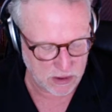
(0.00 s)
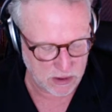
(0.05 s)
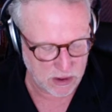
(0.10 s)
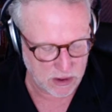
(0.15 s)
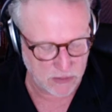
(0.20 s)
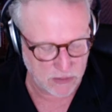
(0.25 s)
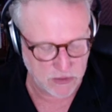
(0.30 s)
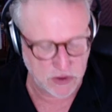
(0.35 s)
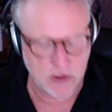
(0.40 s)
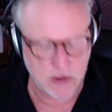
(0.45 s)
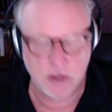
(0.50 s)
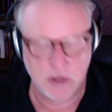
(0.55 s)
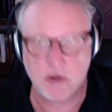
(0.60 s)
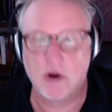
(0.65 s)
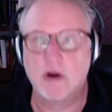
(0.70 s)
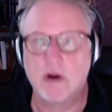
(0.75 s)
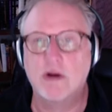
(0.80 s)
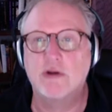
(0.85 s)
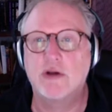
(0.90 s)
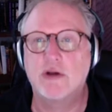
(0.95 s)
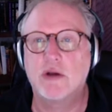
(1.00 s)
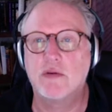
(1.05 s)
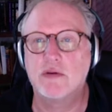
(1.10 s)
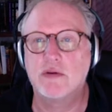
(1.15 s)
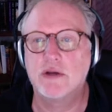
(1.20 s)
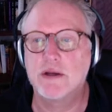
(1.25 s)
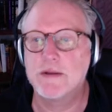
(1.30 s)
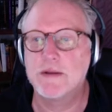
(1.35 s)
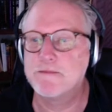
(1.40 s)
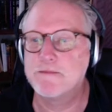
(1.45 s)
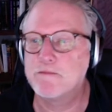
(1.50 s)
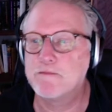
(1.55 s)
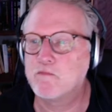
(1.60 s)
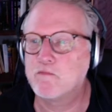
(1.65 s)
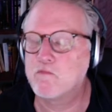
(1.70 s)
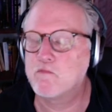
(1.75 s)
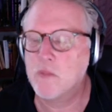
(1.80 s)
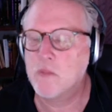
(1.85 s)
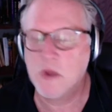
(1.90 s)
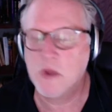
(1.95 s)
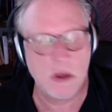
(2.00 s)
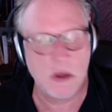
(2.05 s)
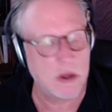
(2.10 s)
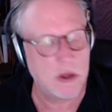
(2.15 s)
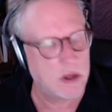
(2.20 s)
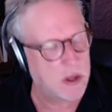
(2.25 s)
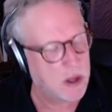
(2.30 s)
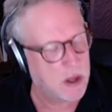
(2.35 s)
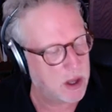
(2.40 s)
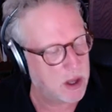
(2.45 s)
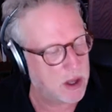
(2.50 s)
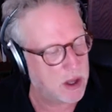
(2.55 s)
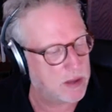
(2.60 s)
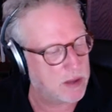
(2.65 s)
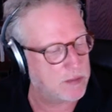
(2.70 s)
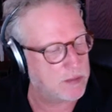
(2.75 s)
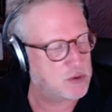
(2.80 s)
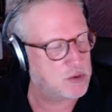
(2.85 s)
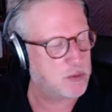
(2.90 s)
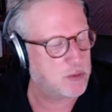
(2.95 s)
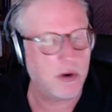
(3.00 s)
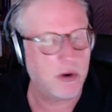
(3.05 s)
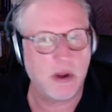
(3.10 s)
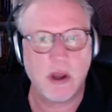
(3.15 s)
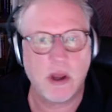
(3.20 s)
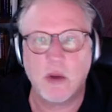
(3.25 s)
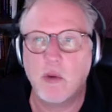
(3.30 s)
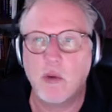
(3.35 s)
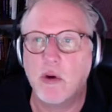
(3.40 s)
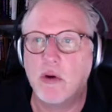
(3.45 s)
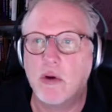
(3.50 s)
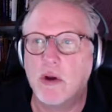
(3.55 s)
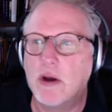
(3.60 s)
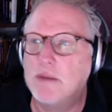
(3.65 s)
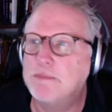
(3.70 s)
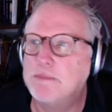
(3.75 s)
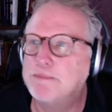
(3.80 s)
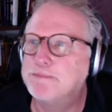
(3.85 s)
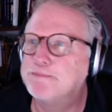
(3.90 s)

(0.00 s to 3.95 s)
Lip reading: just the darkness I was in. And this morning I woke up